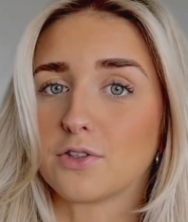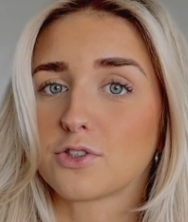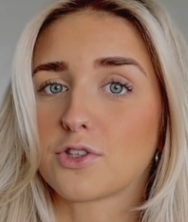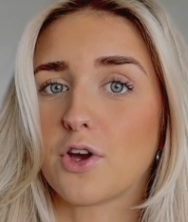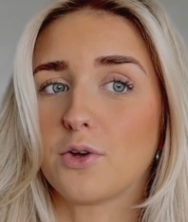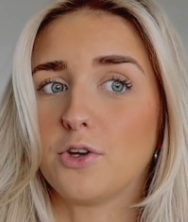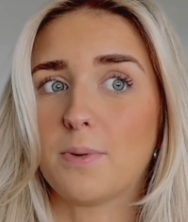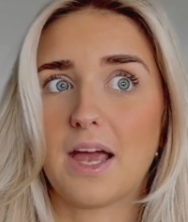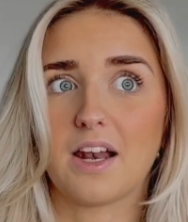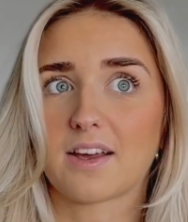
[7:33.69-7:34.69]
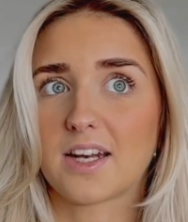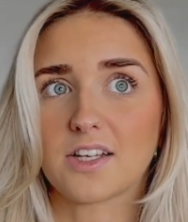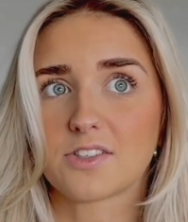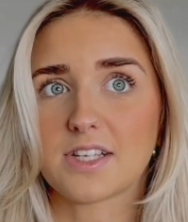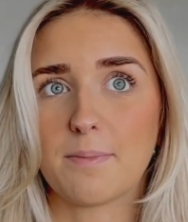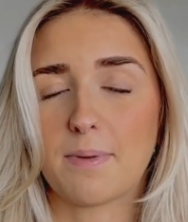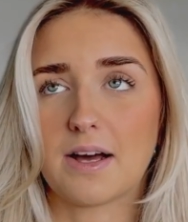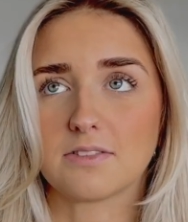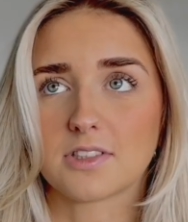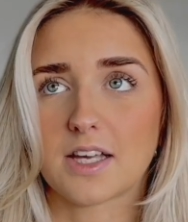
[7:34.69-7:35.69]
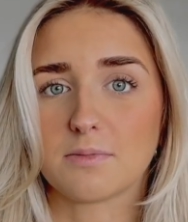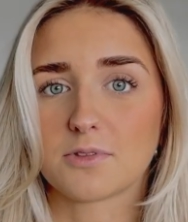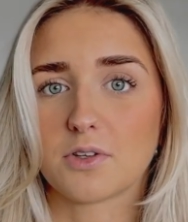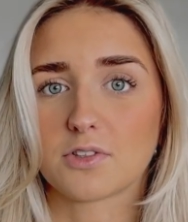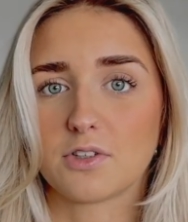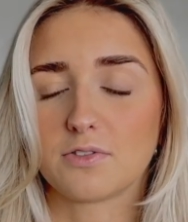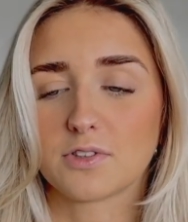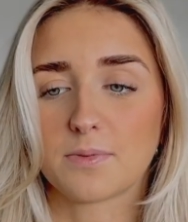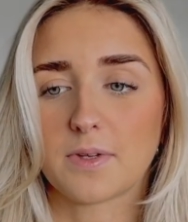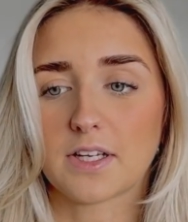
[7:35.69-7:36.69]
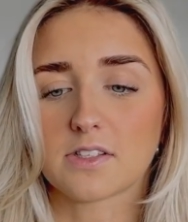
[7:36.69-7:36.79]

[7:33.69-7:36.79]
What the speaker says: so you pay like an extra £10 to get them soaked off or something.